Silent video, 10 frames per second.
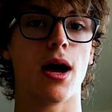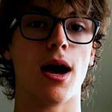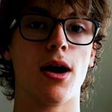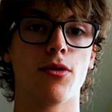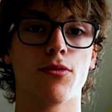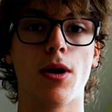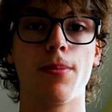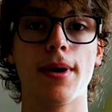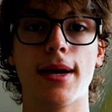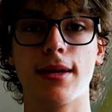
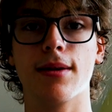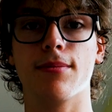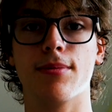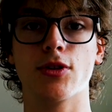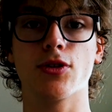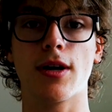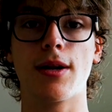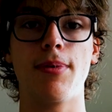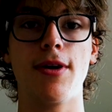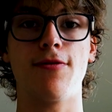Robin trying
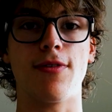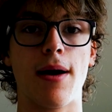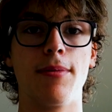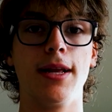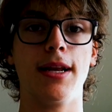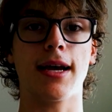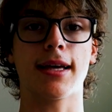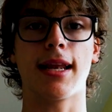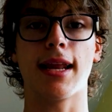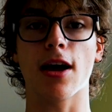to be family like in
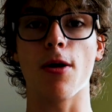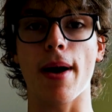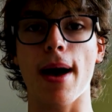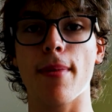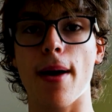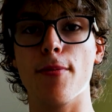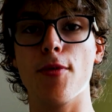the Lego Batman